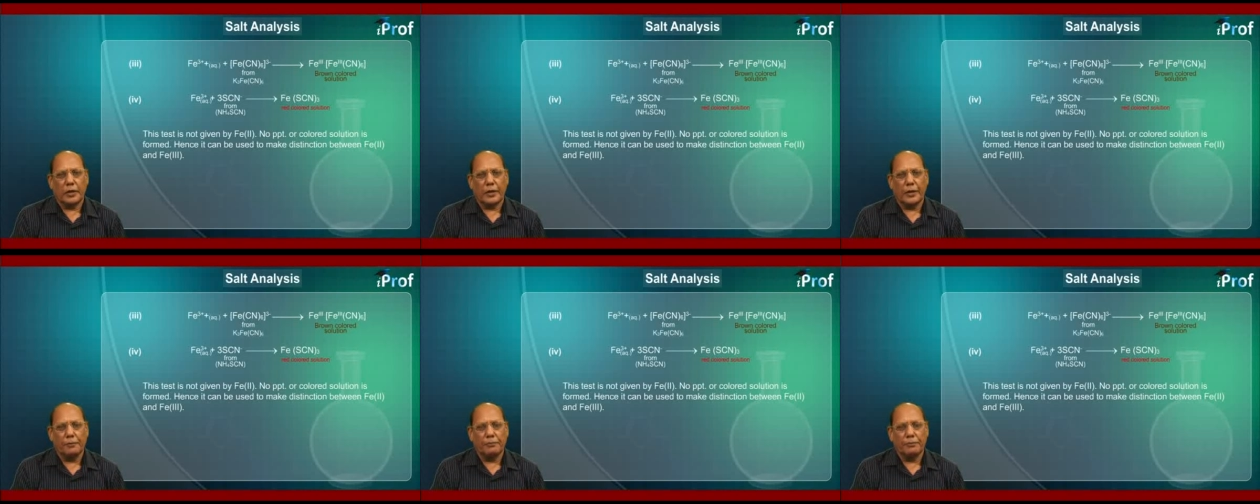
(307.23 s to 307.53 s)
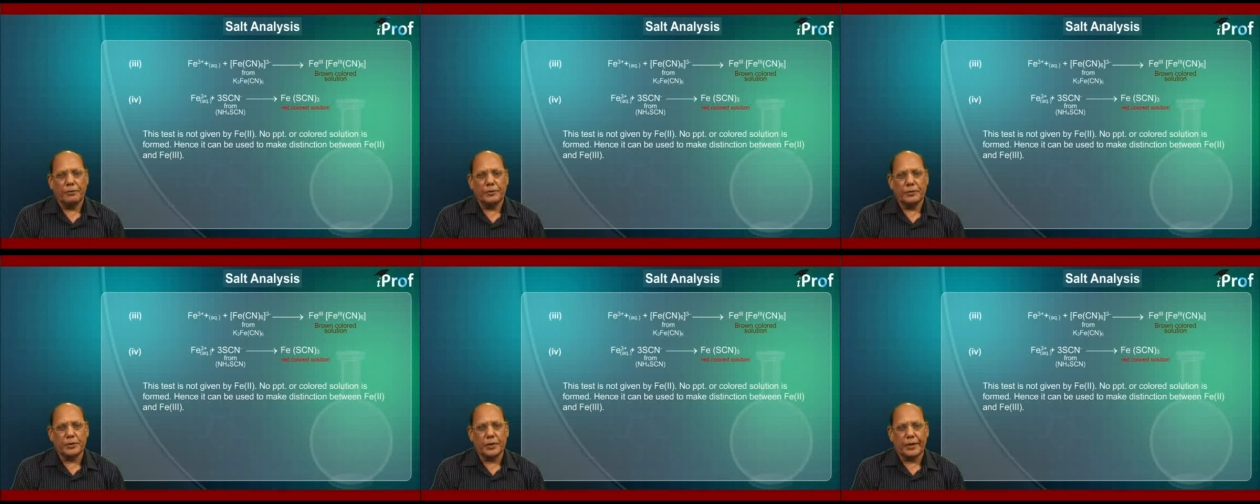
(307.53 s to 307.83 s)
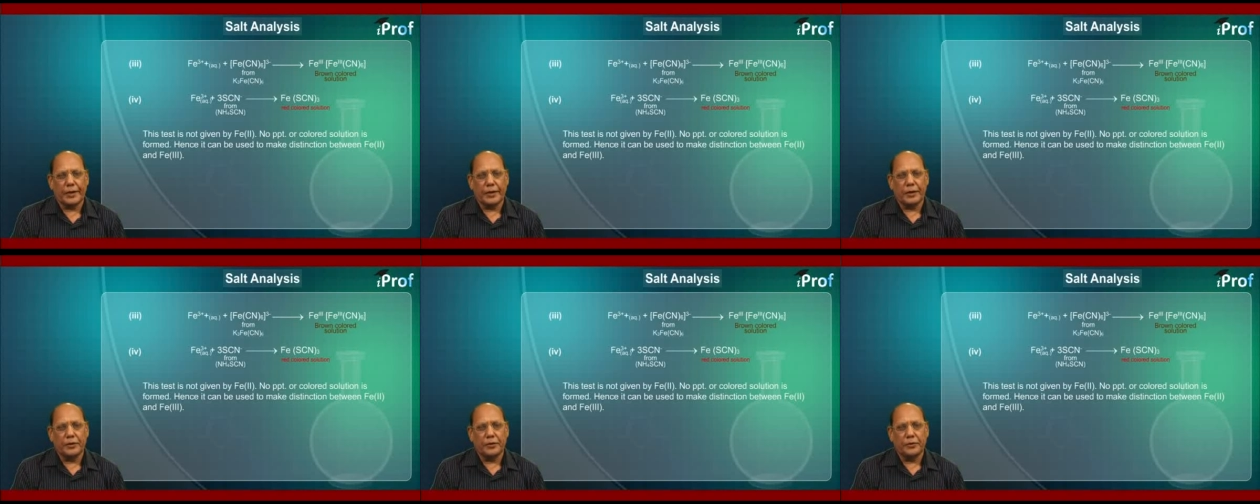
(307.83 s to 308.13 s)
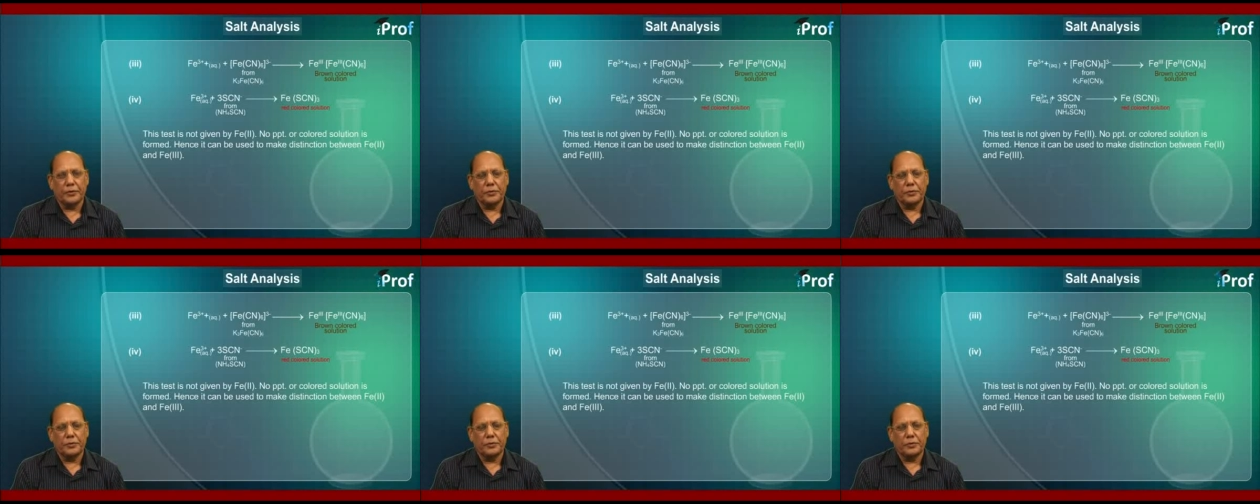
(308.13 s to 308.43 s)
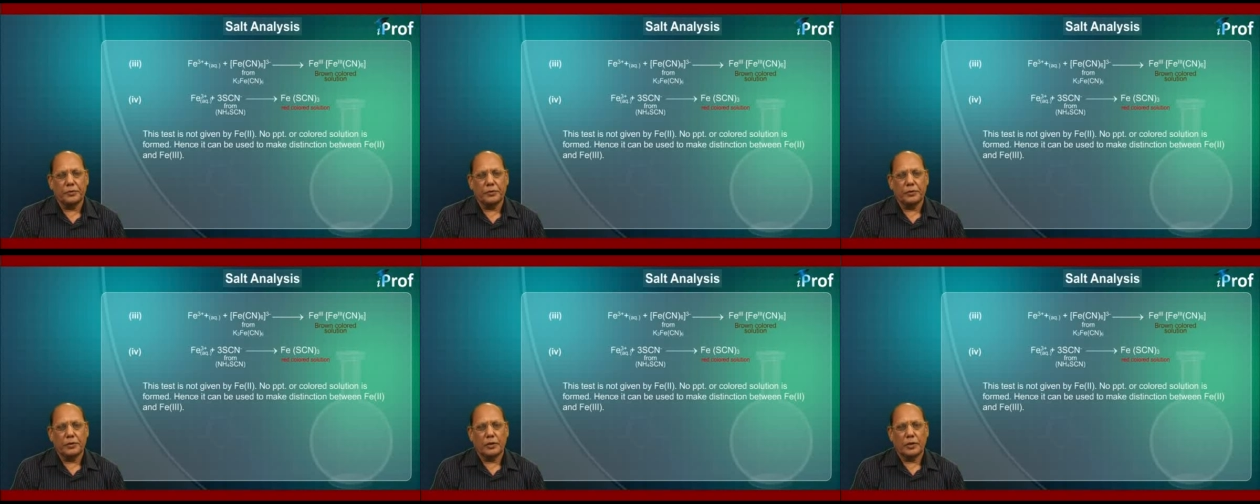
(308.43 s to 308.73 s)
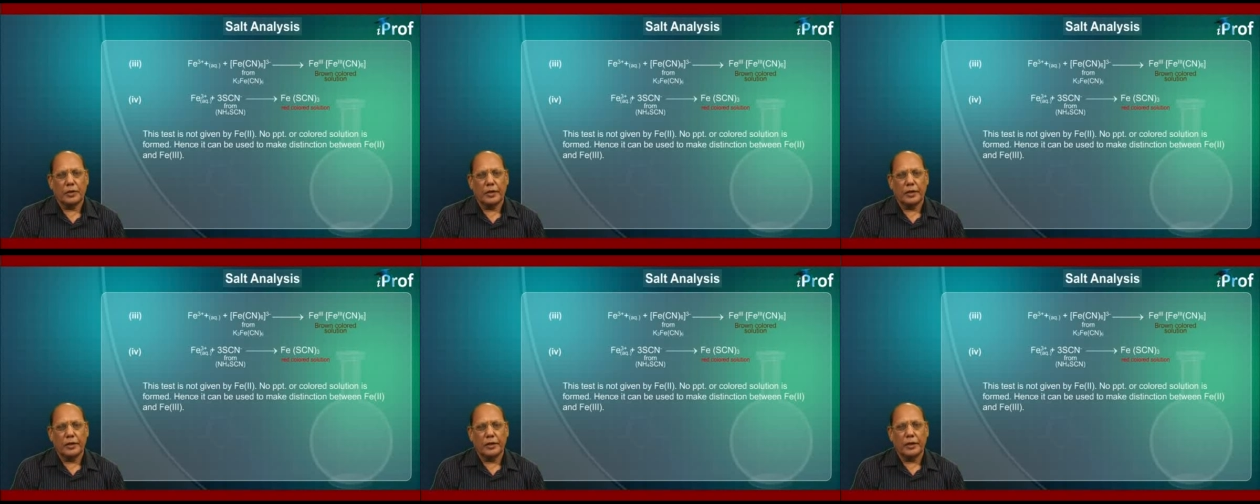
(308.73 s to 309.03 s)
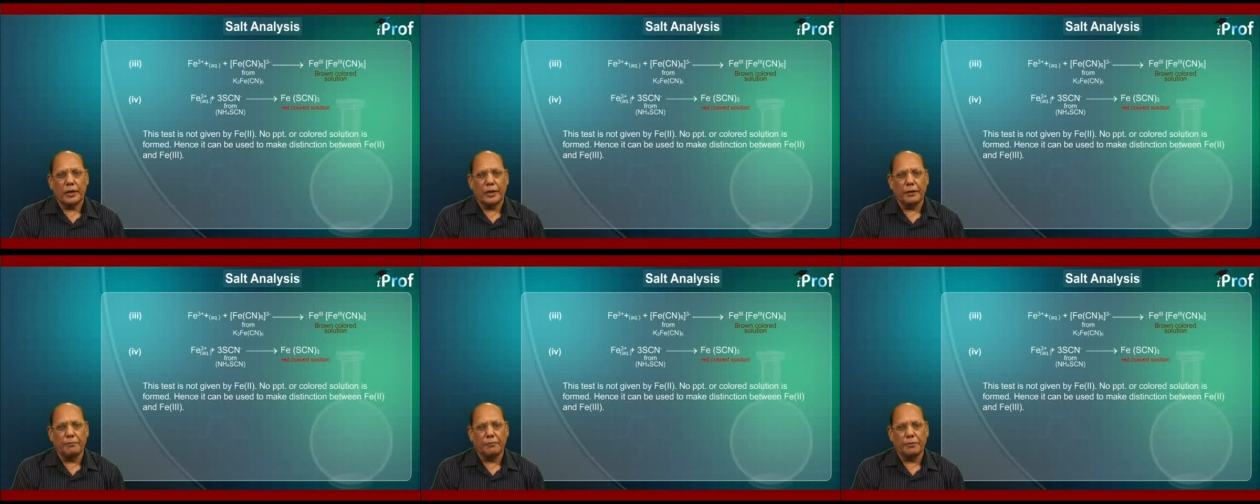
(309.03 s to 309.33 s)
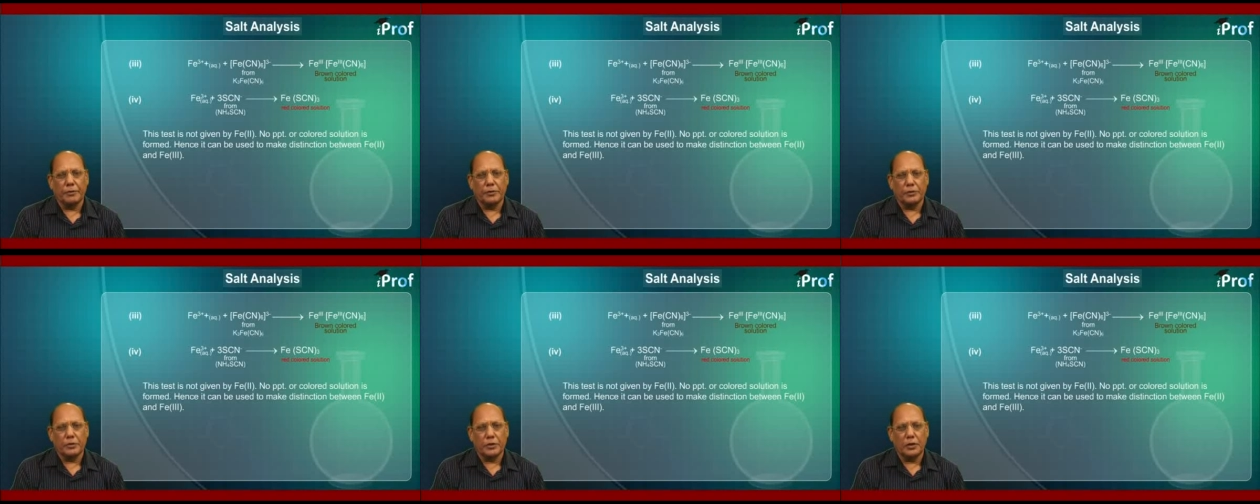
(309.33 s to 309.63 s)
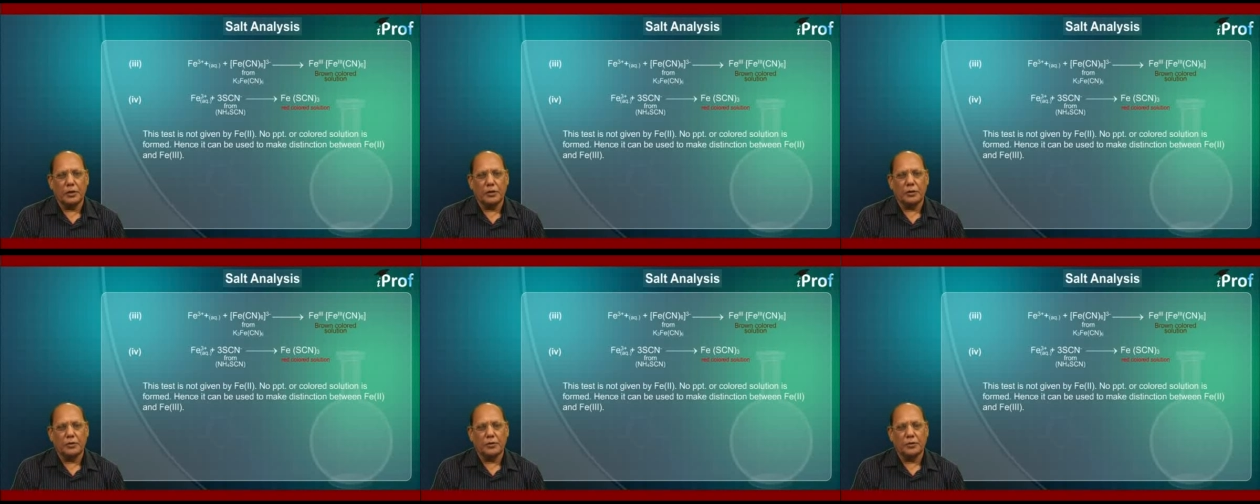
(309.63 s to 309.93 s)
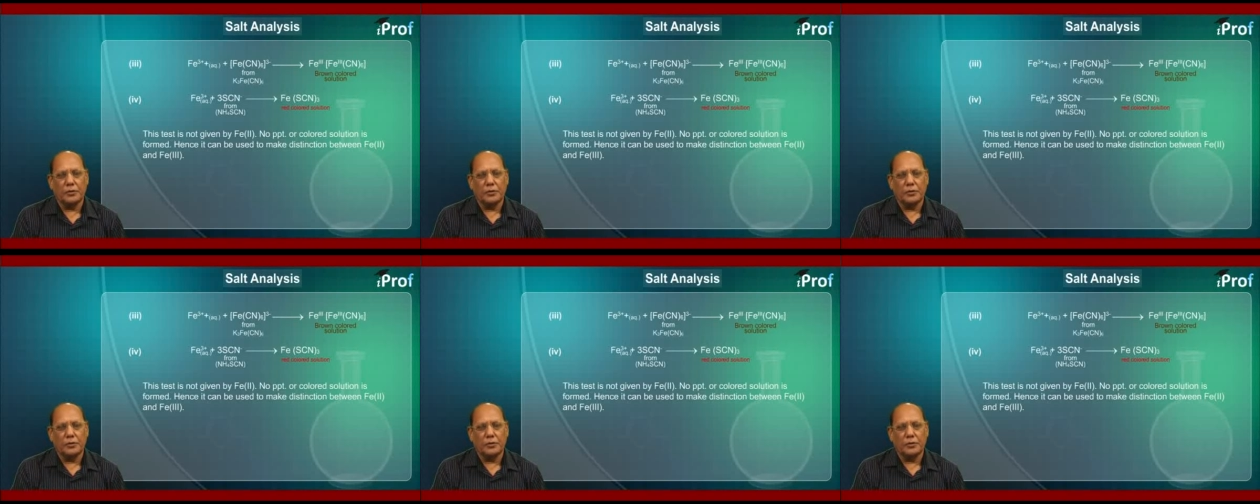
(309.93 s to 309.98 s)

Fe2 and Fe3.